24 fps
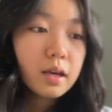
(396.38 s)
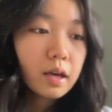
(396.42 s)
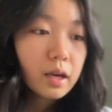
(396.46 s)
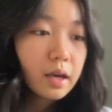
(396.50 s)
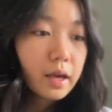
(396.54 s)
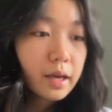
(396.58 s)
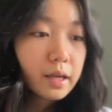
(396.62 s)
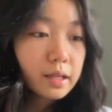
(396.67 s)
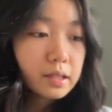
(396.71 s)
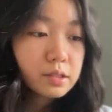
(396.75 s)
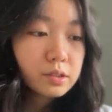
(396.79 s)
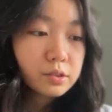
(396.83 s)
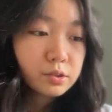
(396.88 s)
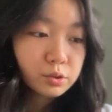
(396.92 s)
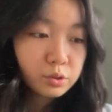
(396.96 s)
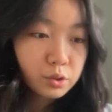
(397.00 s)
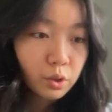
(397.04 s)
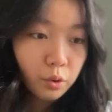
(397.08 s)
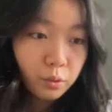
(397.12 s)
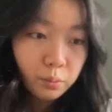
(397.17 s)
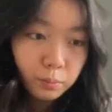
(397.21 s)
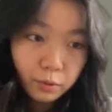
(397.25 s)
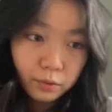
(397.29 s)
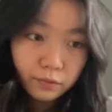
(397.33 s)
And
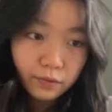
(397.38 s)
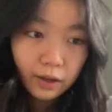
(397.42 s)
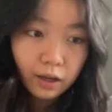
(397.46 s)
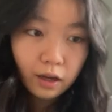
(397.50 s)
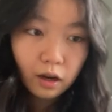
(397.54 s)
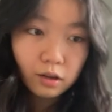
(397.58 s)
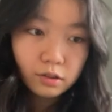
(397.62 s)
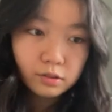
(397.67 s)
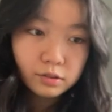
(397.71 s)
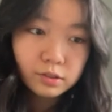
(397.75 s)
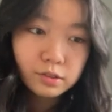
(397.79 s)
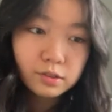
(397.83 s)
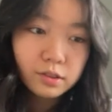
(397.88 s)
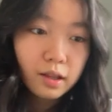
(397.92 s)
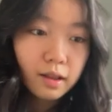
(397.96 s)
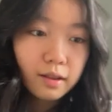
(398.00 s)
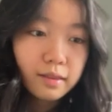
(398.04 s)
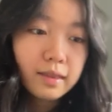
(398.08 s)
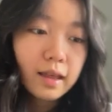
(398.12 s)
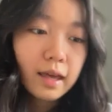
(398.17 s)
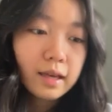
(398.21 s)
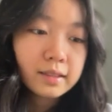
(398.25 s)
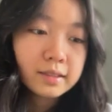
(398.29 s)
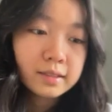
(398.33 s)
so moving on to the
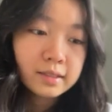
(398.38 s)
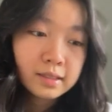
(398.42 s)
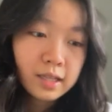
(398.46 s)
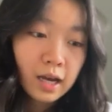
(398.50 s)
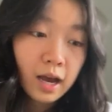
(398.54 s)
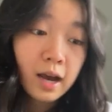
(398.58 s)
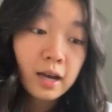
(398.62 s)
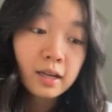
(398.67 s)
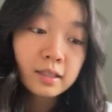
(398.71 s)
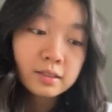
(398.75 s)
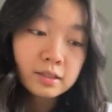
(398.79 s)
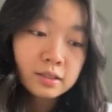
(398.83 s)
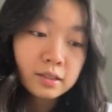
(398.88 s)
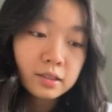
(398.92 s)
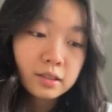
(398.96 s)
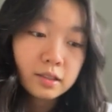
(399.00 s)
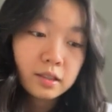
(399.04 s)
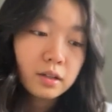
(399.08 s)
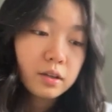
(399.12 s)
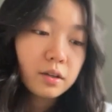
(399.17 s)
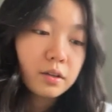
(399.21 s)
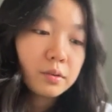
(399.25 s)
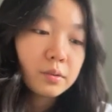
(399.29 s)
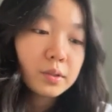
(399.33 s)
next task,
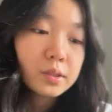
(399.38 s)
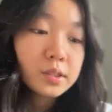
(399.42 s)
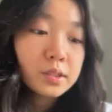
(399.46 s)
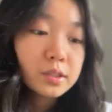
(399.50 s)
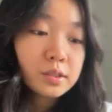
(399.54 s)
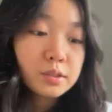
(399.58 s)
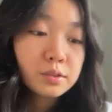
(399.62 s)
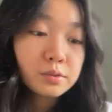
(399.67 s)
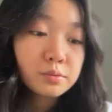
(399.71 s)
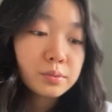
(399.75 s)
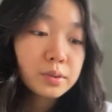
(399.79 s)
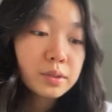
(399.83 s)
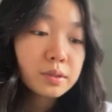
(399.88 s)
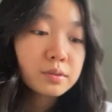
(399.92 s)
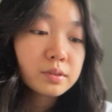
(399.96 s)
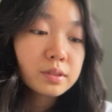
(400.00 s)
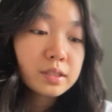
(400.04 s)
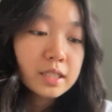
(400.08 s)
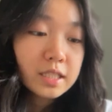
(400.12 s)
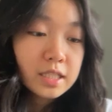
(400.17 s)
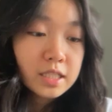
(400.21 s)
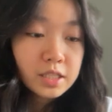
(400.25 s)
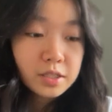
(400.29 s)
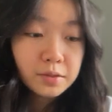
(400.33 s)
which is real
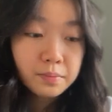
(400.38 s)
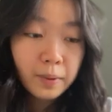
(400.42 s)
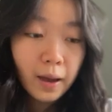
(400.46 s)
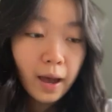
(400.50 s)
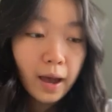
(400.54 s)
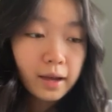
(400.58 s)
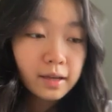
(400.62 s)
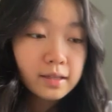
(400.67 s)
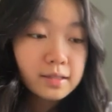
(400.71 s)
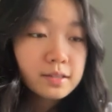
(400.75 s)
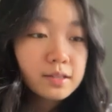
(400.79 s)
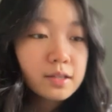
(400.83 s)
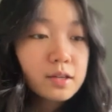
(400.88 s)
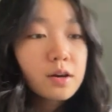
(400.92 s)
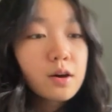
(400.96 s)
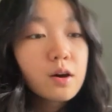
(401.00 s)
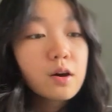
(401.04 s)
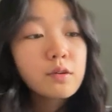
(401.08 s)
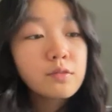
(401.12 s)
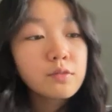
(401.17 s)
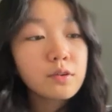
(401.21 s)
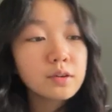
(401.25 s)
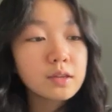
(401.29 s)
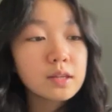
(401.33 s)
digipacks.
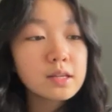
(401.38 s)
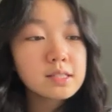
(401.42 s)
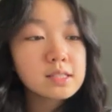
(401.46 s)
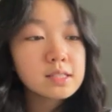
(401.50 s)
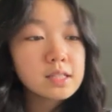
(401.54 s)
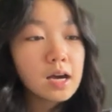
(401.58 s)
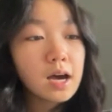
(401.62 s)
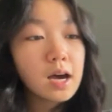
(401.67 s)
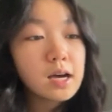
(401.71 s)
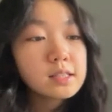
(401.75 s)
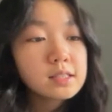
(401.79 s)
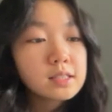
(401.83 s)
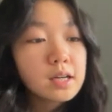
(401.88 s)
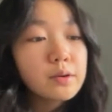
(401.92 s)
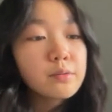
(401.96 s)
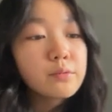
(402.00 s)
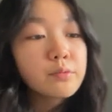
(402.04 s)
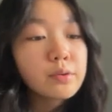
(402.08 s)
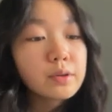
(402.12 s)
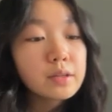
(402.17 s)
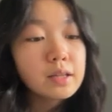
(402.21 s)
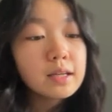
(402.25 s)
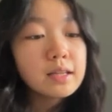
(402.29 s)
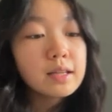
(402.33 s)
For this task, I'm
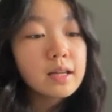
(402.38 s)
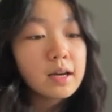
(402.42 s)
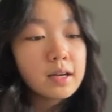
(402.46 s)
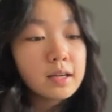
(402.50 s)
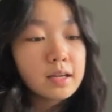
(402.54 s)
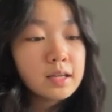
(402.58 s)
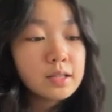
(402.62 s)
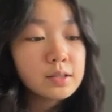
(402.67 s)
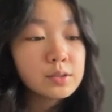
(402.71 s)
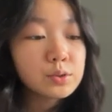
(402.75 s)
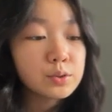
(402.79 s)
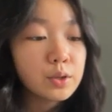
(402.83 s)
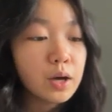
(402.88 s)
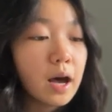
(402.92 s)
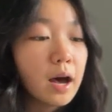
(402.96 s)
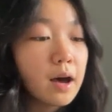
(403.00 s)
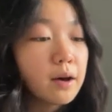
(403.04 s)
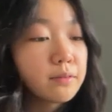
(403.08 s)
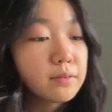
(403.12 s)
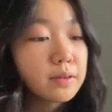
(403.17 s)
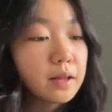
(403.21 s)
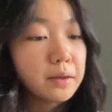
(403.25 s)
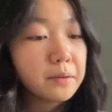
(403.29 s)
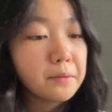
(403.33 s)
really lucky to
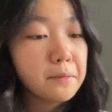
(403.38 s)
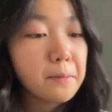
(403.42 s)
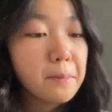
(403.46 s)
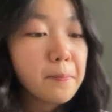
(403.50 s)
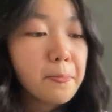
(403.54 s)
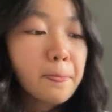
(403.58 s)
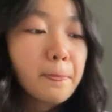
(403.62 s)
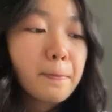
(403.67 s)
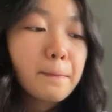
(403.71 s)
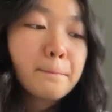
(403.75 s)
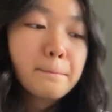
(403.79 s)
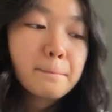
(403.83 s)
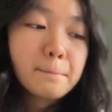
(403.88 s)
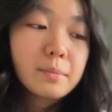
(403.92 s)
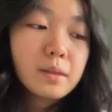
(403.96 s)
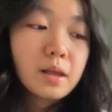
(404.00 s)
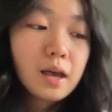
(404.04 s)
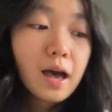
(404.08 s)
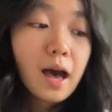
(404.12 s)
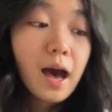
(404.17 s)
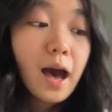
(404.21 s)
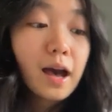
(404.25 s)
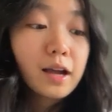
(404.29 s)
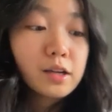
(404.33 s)
have like
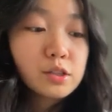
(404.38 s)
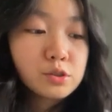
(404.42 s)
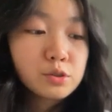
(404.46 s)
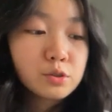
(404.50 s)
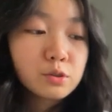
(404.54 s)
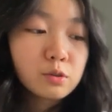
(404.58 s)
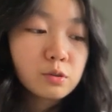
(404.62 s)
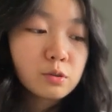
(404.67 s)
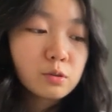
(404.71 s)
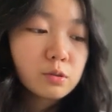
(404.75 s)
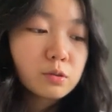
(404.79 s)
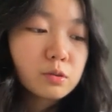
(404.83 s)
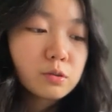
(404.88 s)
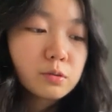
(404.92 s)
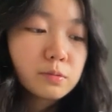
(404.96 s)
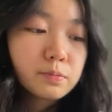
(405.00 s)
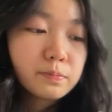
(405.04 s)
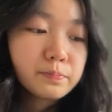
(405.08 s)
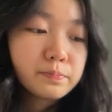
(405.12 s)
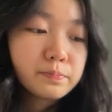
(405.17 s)
actual